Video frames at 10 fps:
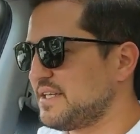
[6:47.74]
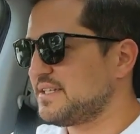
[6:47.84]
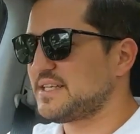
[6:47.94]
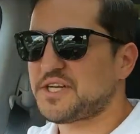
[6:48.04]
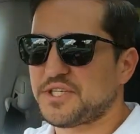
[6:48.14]

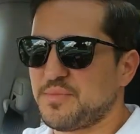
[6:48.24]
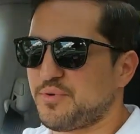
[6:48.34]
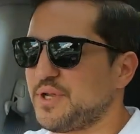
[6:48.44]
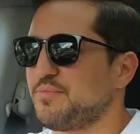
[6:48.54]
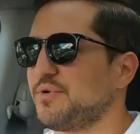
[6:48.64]
it's actually
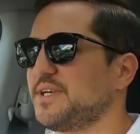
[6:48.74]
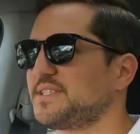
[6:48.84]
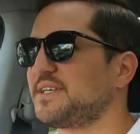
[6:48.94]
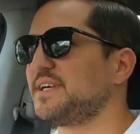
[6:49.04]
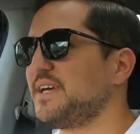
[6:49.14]
pretty
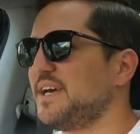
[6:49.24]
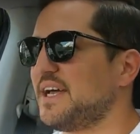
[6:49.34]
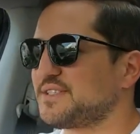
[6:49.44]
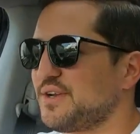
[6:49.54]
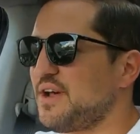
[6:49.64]
brisk.
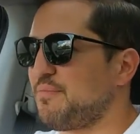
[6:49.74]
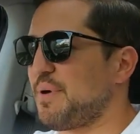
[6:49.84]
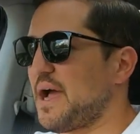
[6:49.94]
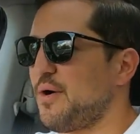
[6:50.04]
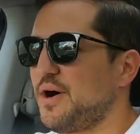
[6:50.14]
It's got enough
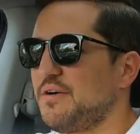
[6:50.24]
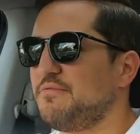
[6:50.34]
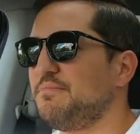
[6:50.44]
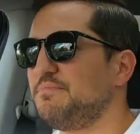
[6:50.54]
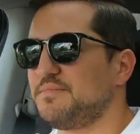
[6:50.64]
power
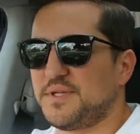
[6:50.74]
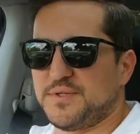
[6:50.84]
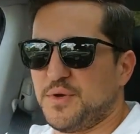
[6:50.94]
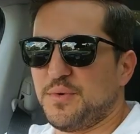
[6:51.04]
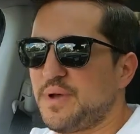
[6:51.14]
to
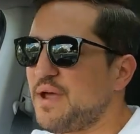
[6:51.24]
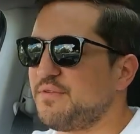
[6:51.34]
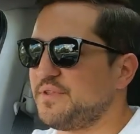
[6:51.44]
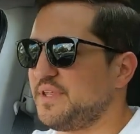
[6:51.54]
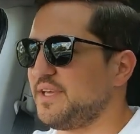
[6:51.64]
do
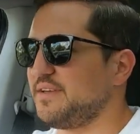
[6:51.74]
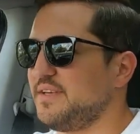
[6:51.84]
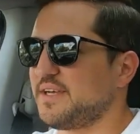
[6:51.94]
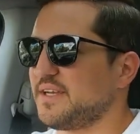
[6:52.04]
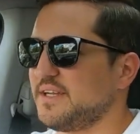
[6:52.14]
everything
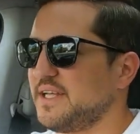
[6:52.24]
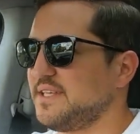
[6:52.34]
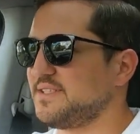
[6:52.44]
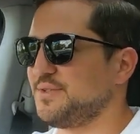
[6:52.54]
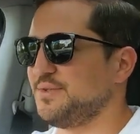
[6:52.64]
you're going to
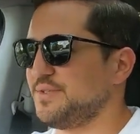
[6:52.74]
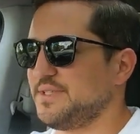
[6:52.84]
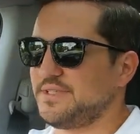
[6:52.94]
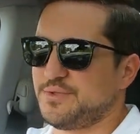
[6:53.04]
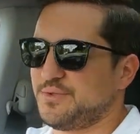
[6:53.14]
need to
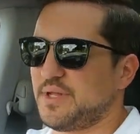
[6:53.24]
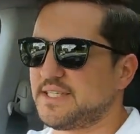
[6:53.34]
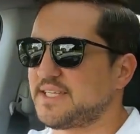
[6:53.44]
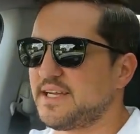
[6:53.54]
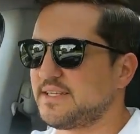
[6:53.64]
do,
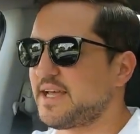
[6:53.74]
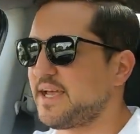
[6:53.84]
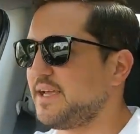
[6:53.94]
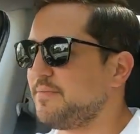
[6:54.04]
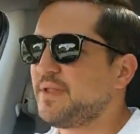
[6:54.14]
like day to
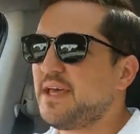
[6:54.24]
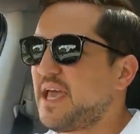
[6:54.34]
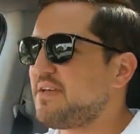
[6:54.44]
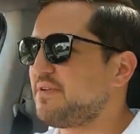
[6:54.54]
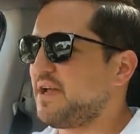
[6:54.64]
day,
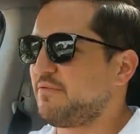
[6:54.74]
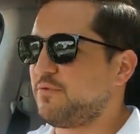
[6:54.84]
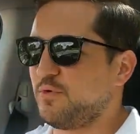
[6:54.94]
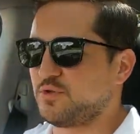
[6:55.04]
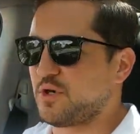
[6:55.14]
even out
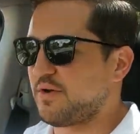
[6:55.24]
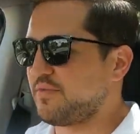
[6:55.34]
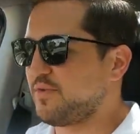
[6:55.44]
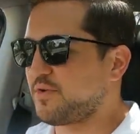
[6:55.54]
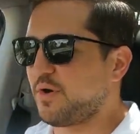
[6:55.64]
for
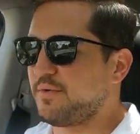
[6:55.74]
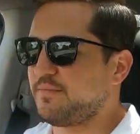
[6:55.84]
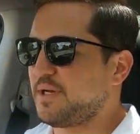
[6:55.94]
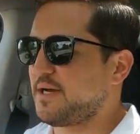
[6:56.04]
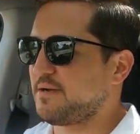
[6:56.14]
driving. You've got
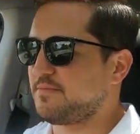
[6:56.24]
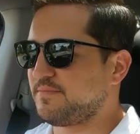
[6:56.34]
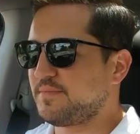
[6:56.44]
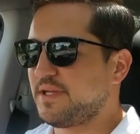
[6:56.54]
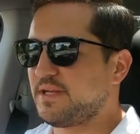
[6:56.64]

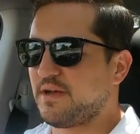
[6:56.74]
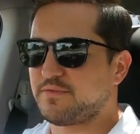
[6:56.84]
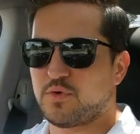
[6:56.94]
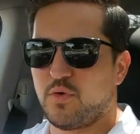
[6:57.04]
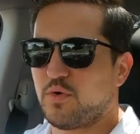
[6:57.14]
enough
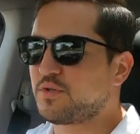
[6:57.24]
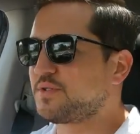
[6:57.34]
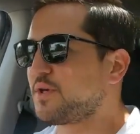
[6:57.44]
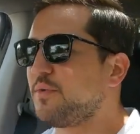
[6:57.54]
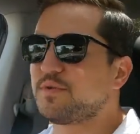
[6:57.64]
torque.
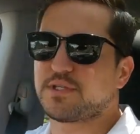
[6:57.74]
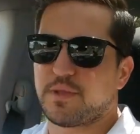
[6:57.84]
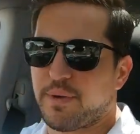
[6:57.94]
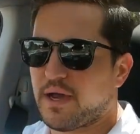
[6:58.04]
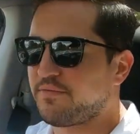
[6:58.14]
So
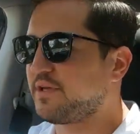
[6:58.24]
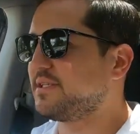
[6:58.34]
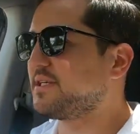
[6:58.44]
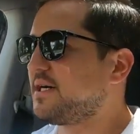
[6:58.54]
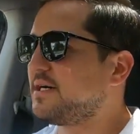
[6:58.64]
the power
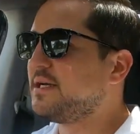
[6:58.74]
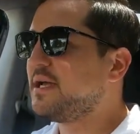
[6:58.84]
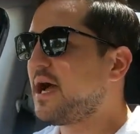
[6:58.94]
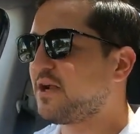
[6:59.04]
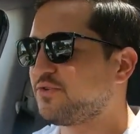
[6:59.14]
figures are
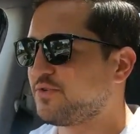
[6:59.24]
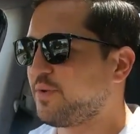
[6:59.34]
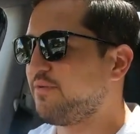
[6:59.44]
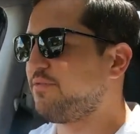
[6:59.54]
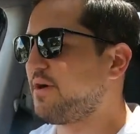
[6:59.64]

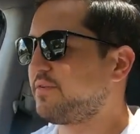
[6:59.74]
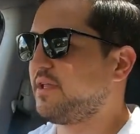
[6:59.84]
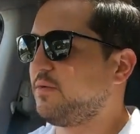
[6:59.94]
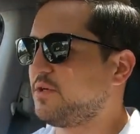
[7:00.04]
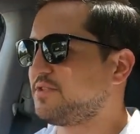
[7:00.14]
125
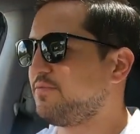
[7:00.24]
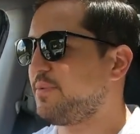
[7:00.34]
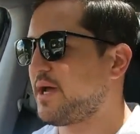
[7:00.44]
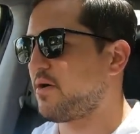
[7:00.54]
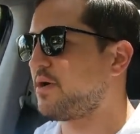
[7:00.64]
kilowatts of
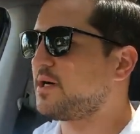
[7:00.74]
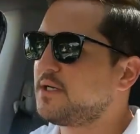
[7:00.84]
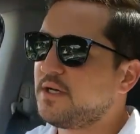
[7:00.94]
power,